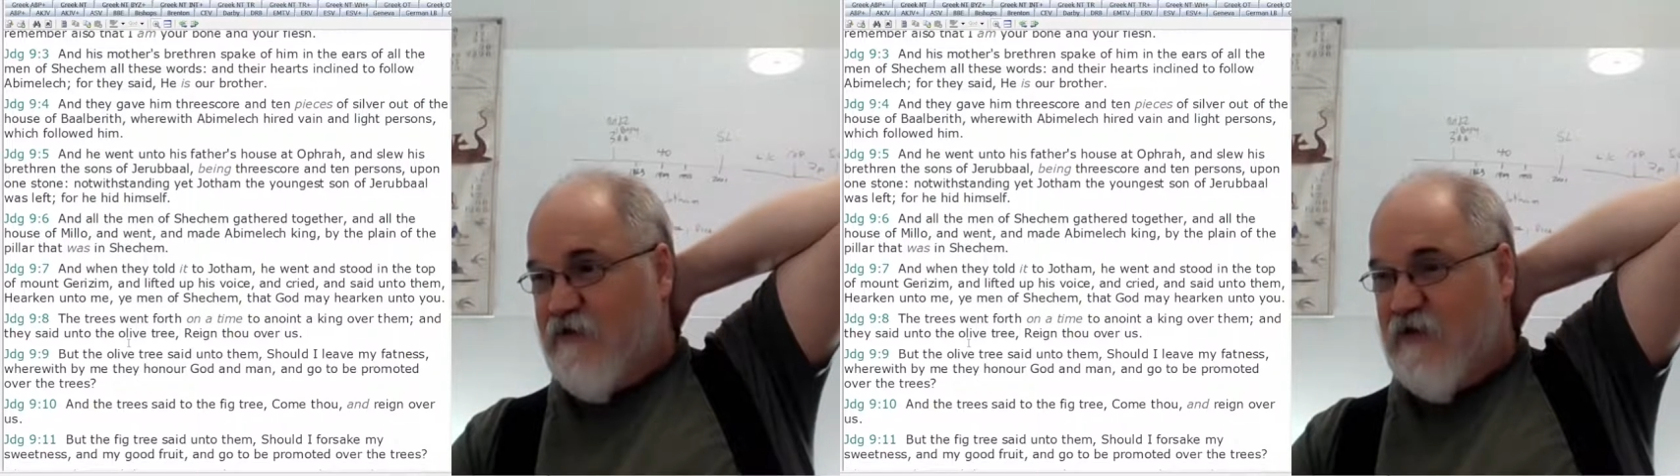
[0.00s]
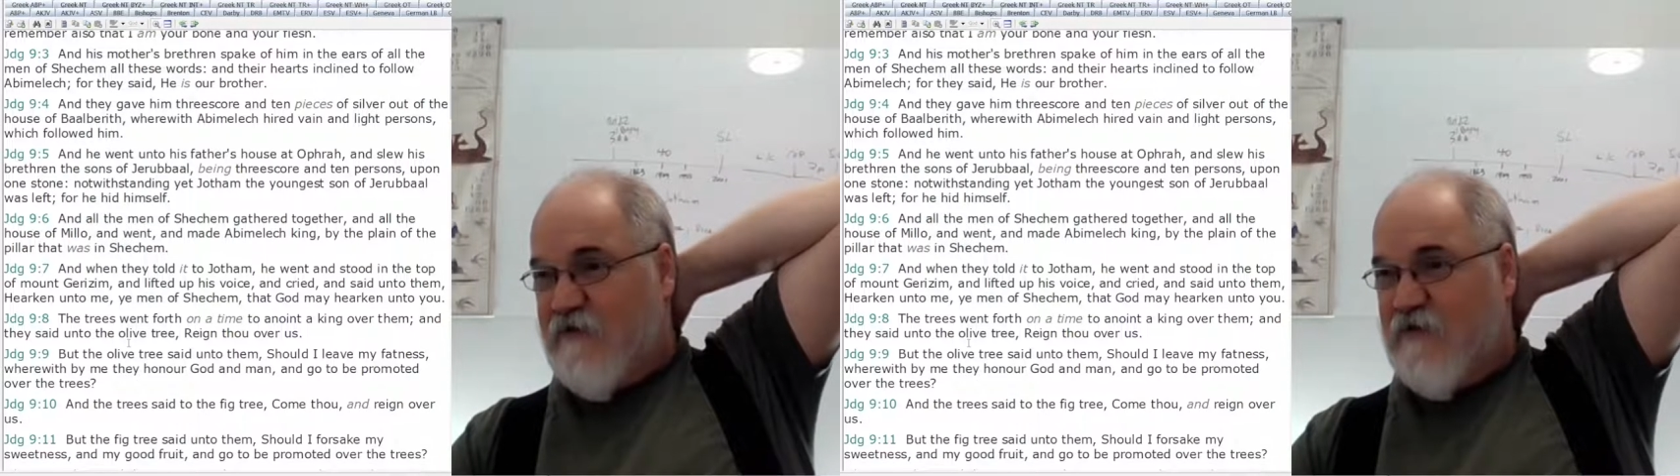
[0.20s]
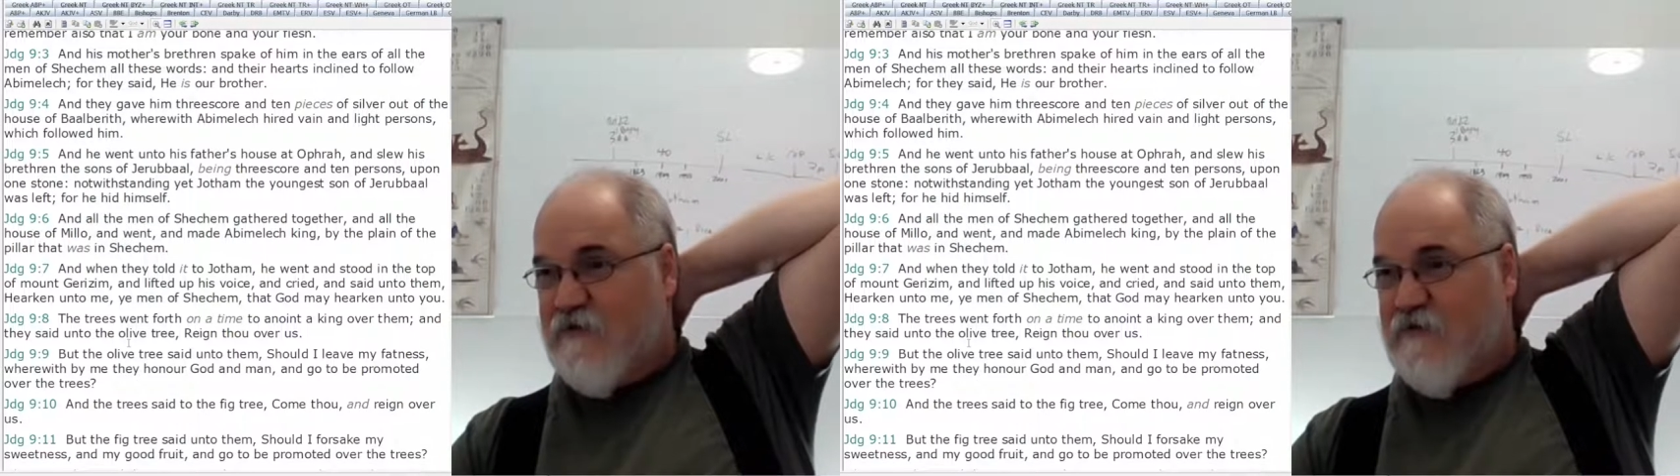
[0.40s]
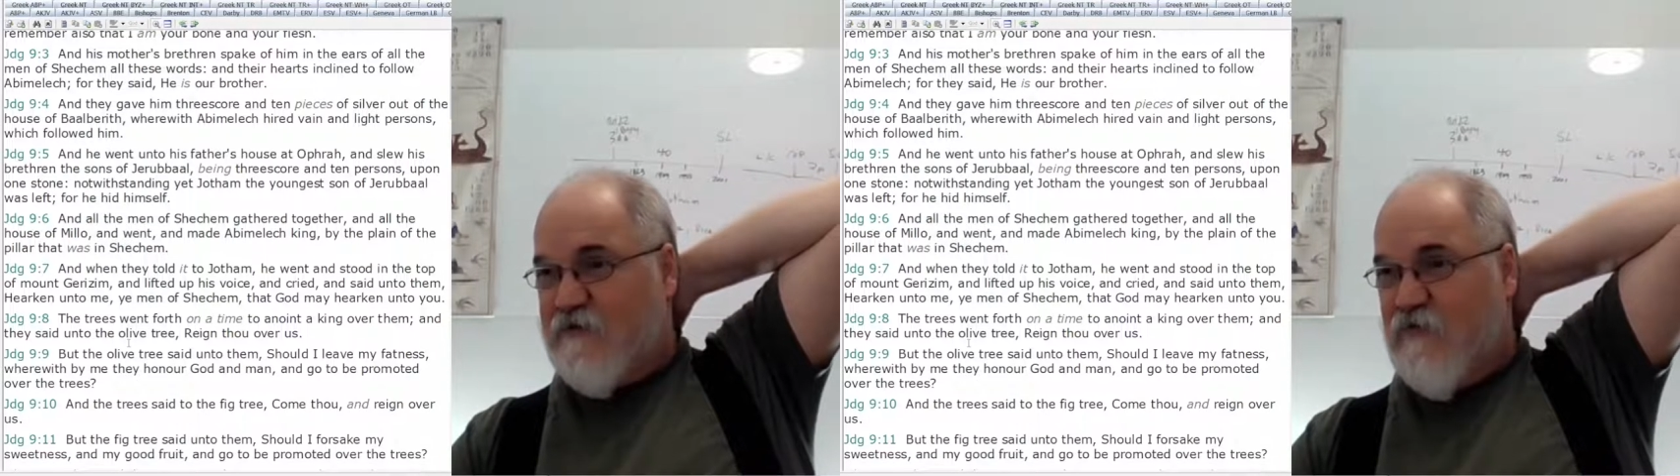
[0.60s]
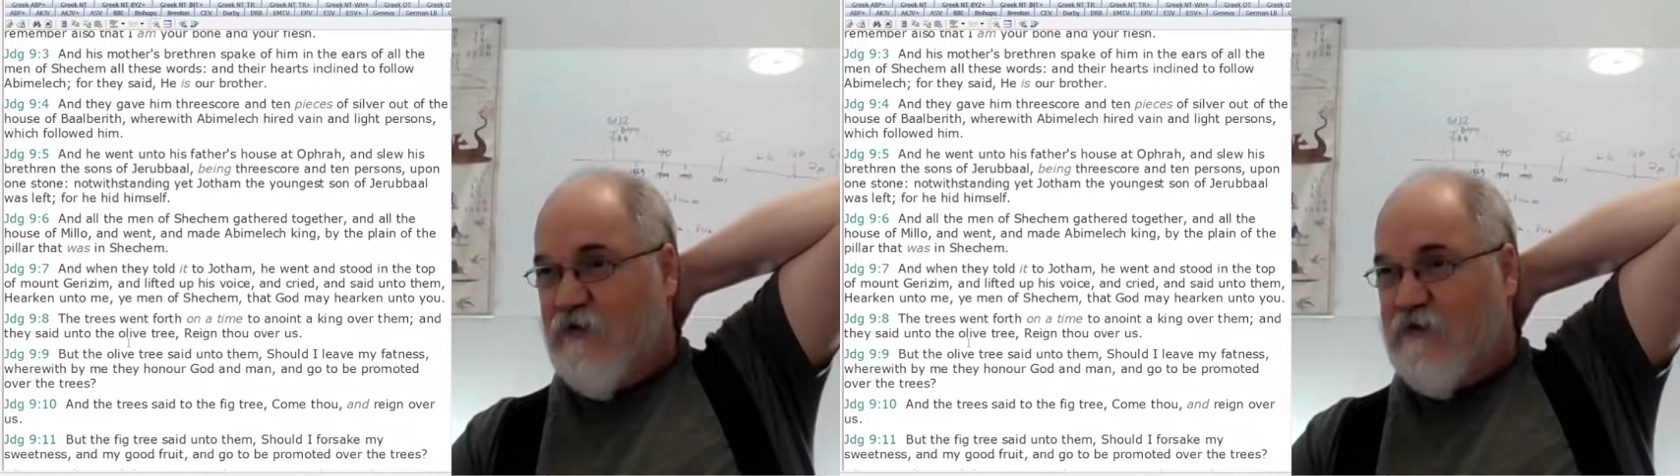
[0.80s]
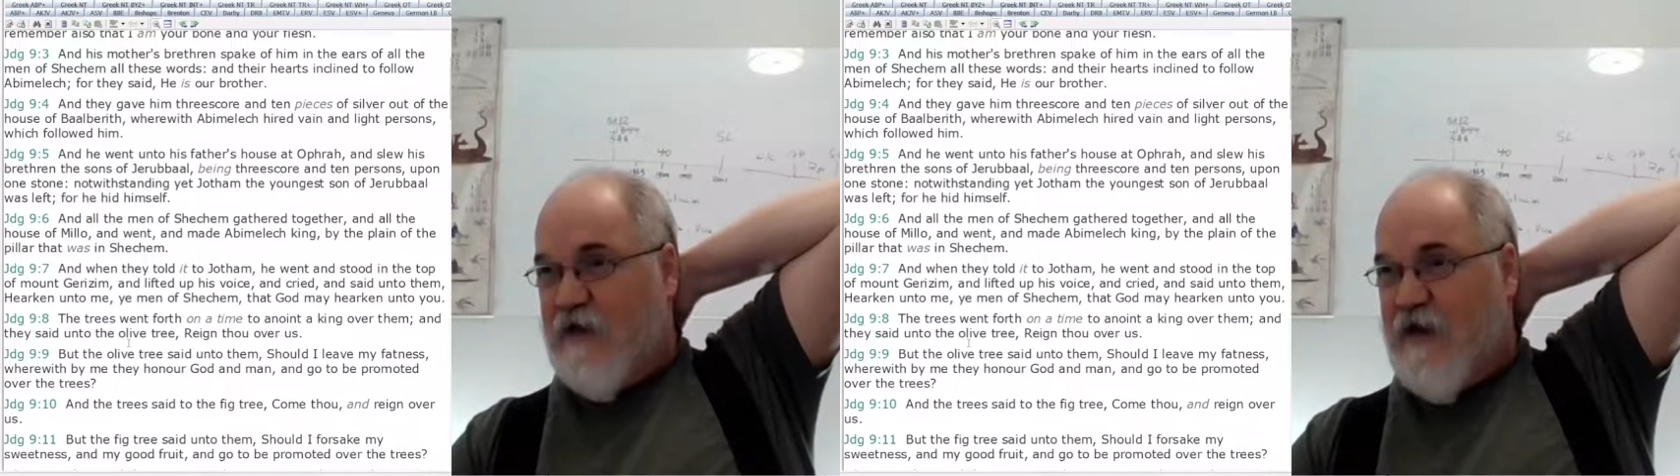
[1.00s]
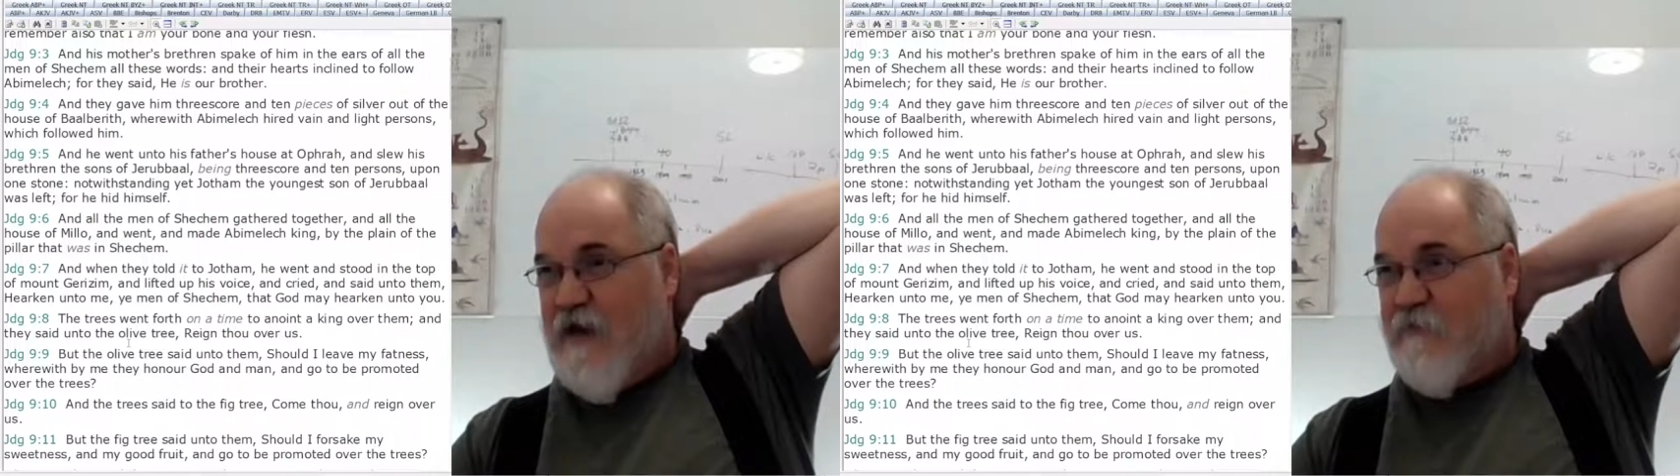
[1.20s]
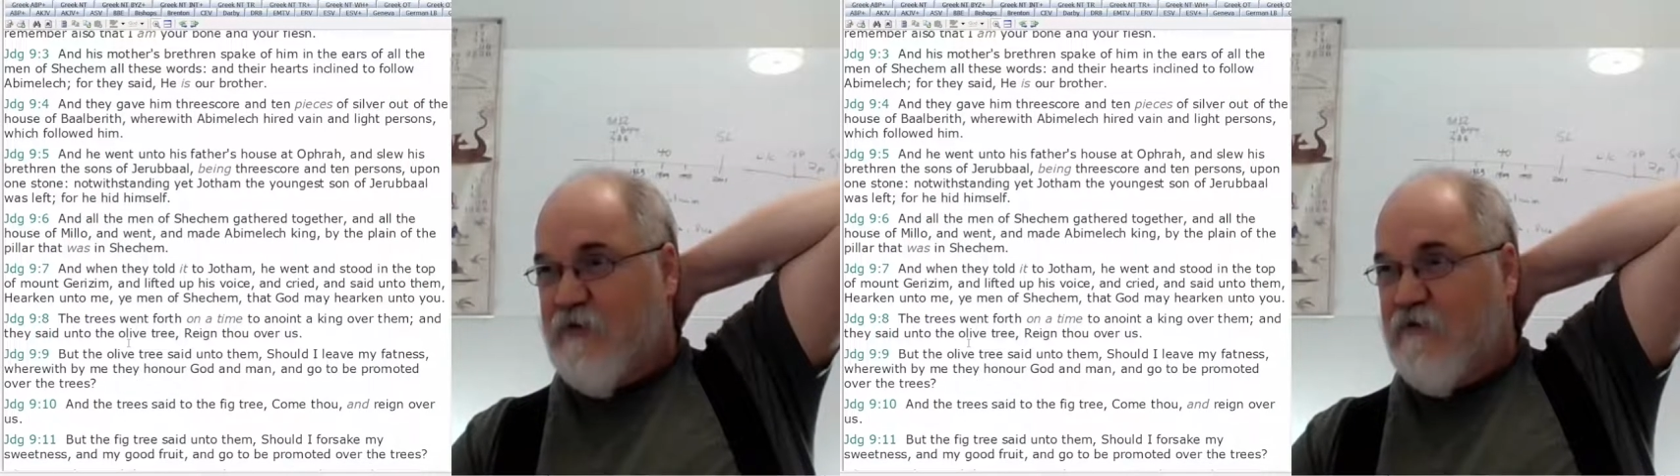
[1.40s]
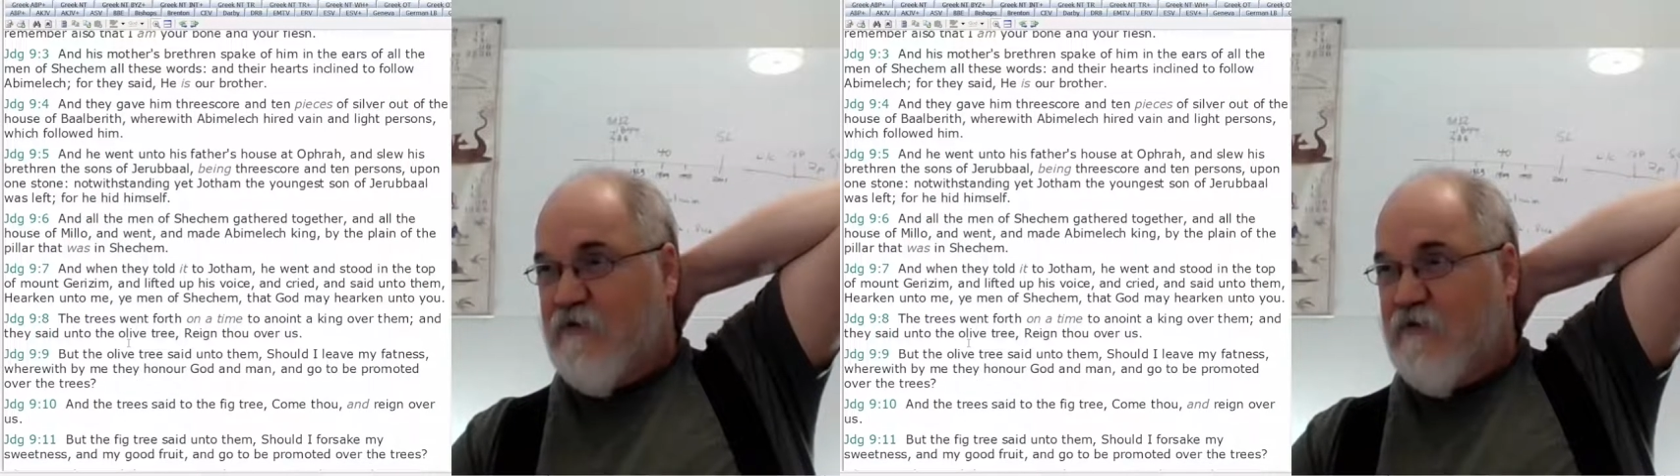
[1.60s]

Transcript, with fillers: that this is going to happen.